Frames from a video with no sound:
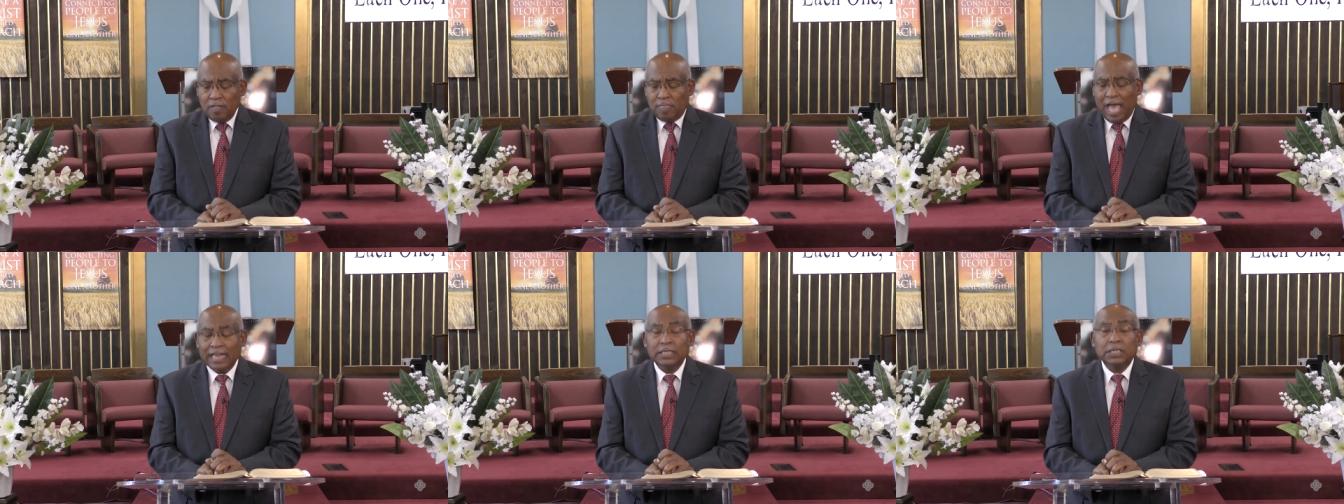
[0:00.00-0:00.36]

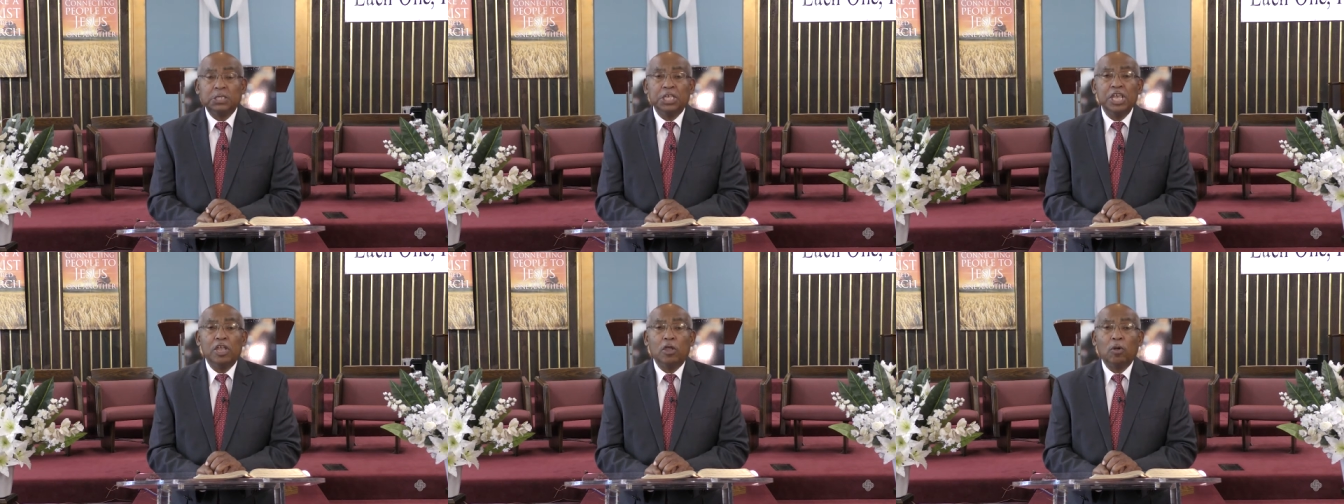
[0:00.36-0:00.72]
that
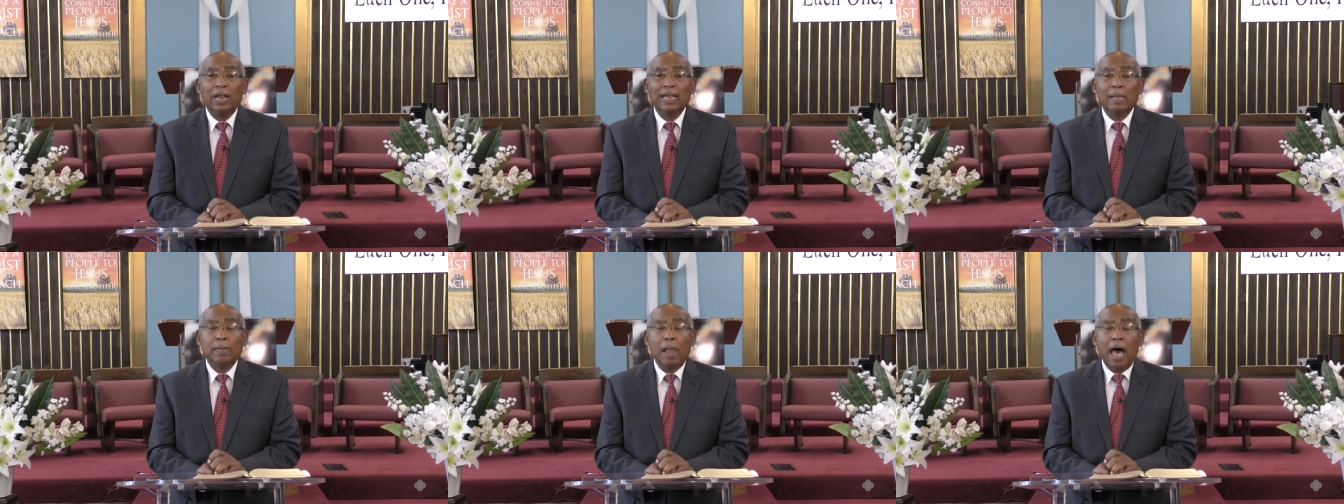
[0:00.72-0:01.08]

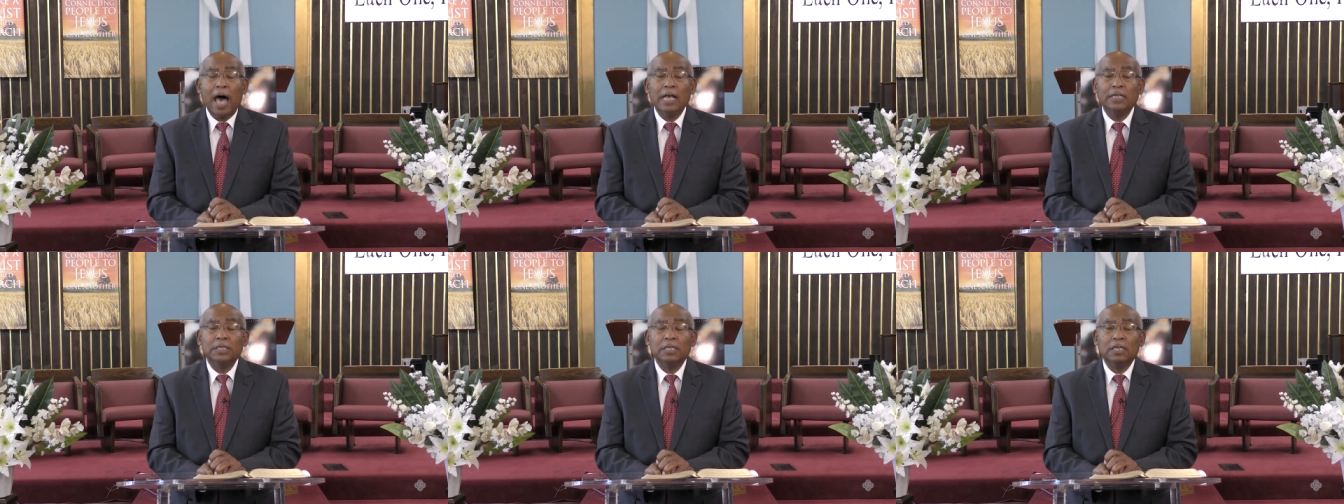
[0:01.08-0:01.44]
secret
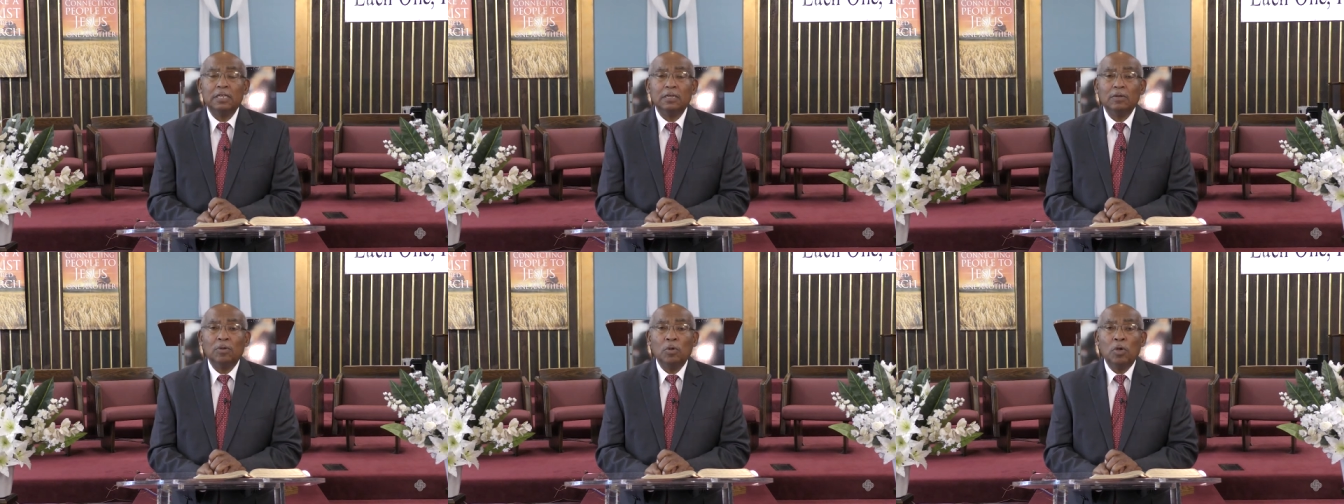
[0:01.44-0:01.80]

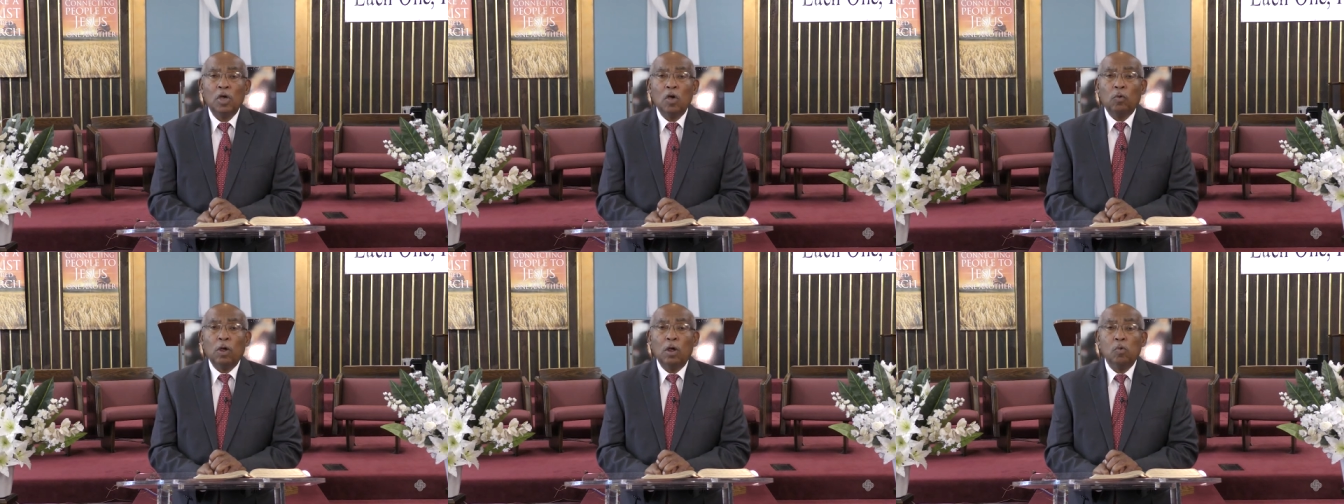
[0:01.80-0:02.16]
closet
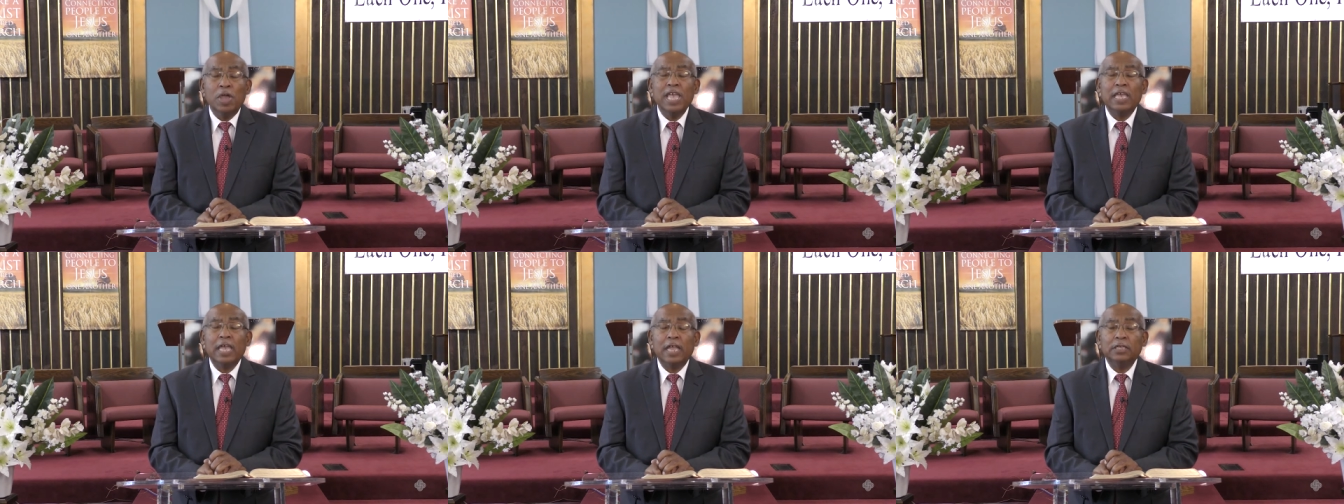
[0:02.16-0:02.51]
where
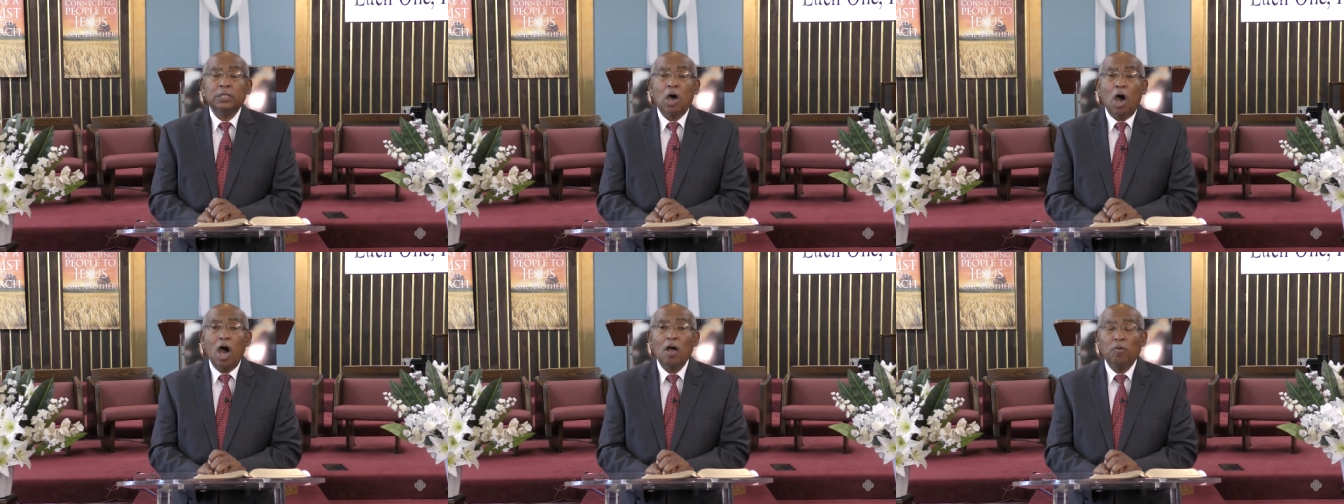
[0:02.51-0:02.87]
we
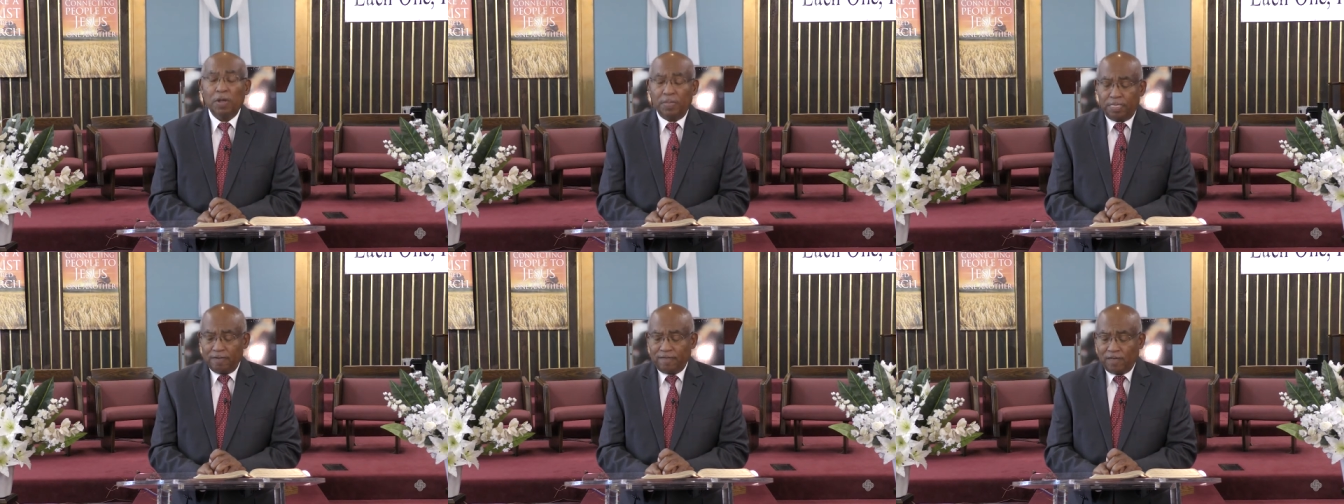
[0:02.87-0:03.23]
can
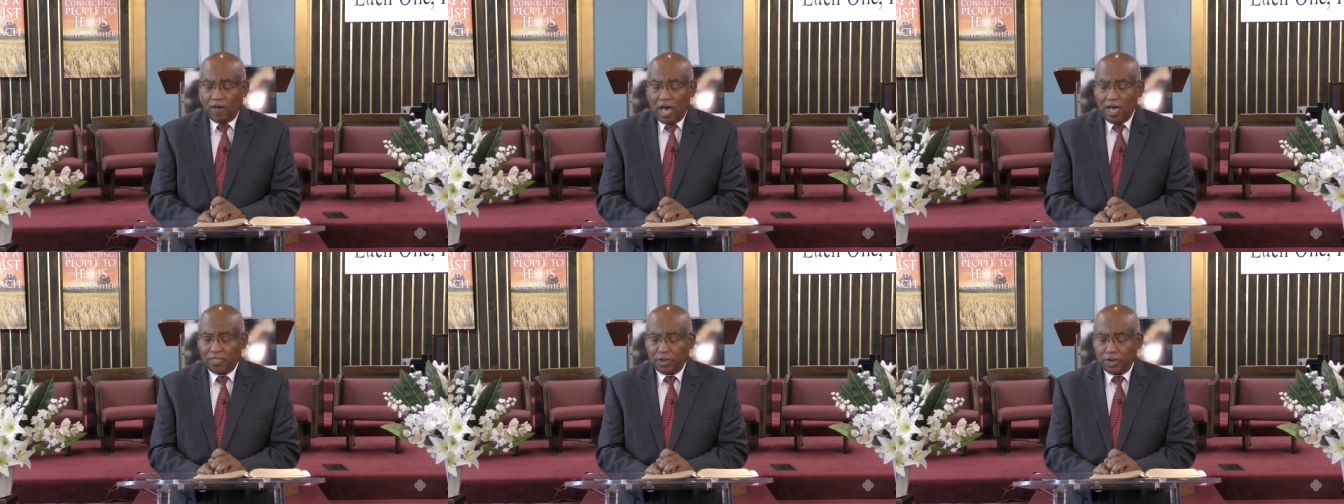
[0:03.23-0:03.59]
talk with the
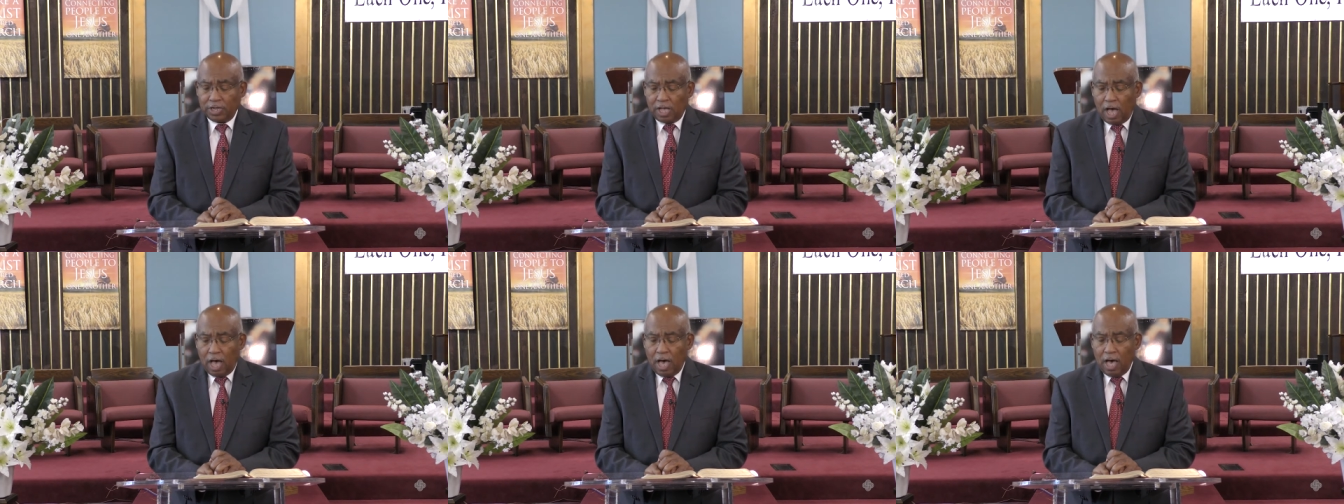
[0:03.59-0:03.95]

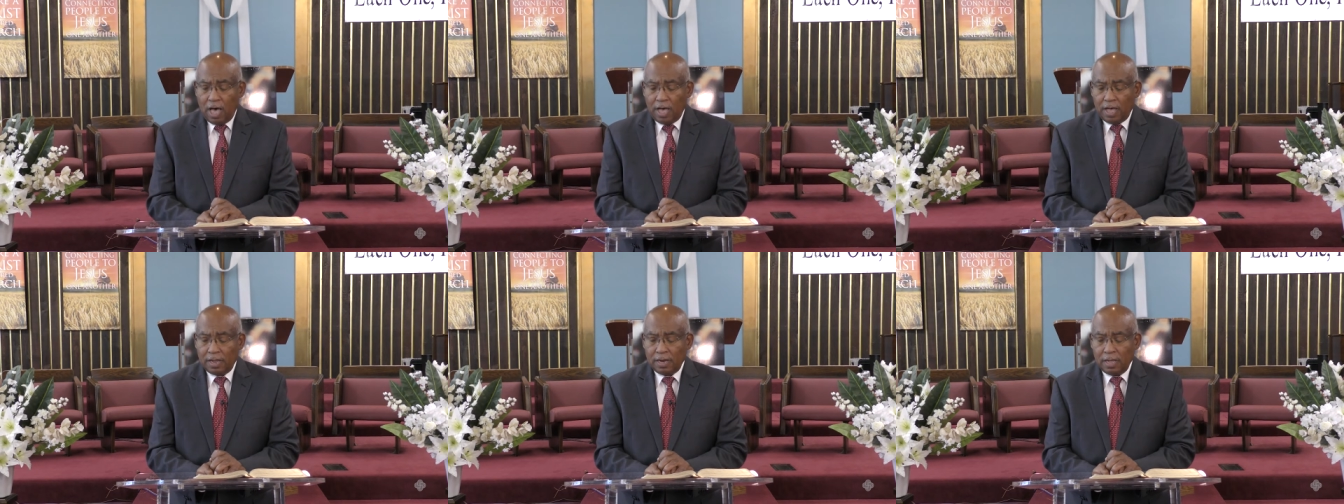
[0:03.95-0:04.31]
Father
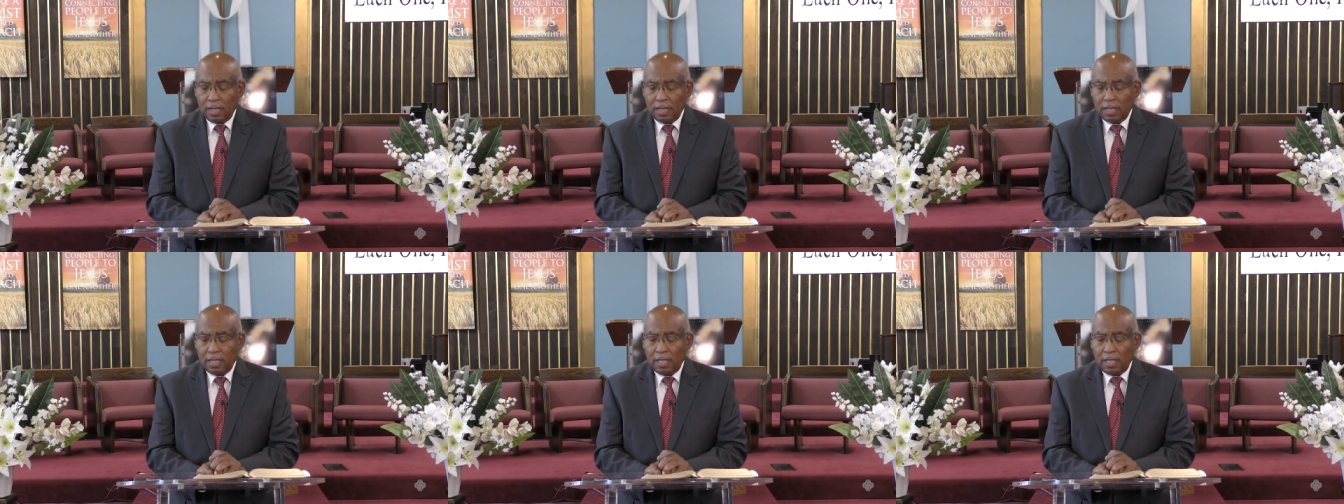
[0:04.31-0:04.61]
God?